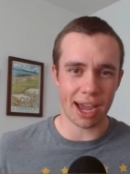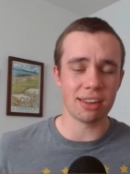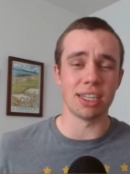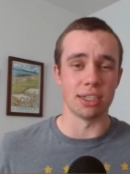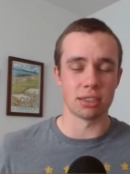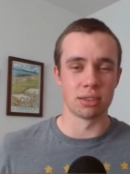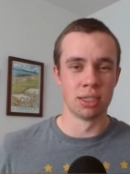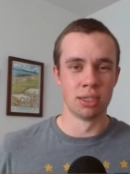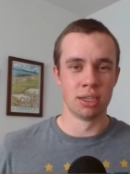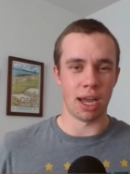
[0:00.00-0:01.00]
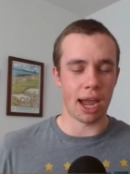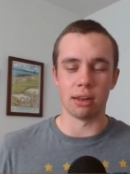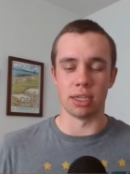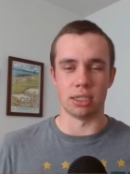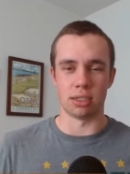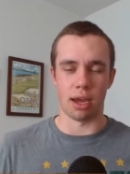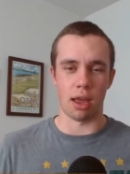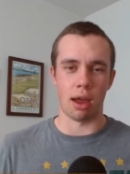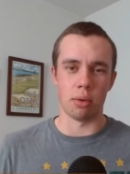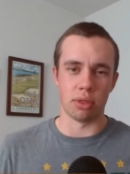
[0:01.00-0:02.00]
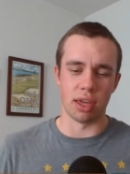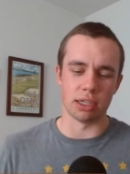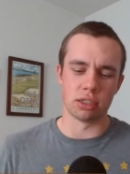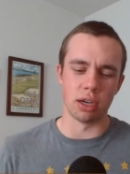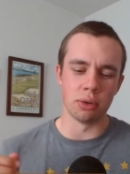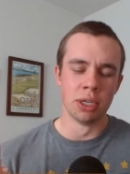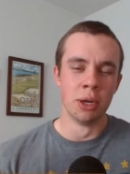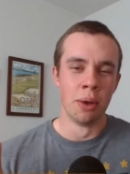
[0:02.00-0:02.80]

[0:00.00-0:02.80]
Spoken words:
At least, I would think. So